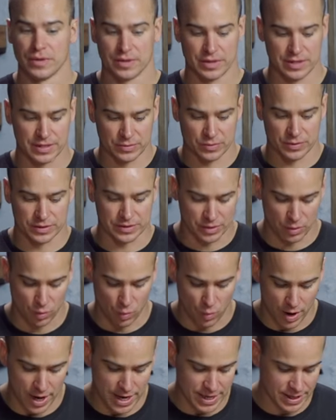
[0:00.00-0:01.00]
but these ones are
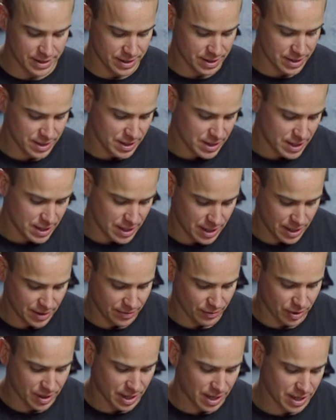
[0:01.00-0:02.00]
white and
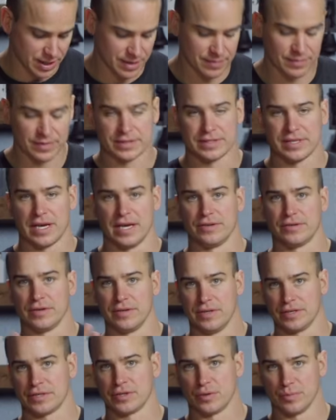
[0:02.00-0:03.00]
they'll kind of give us that
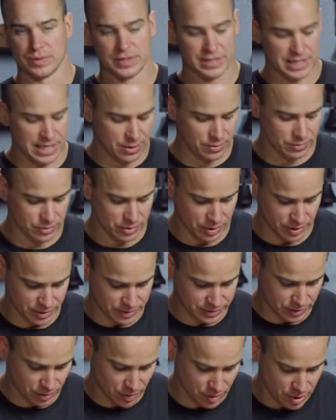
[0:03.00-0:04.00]
traditional potato look.
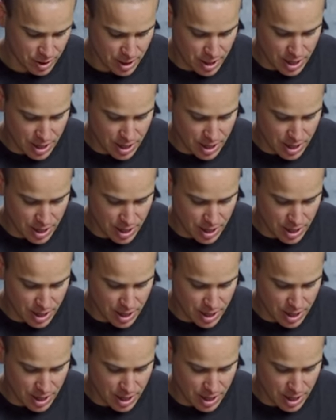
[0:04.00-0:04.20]
So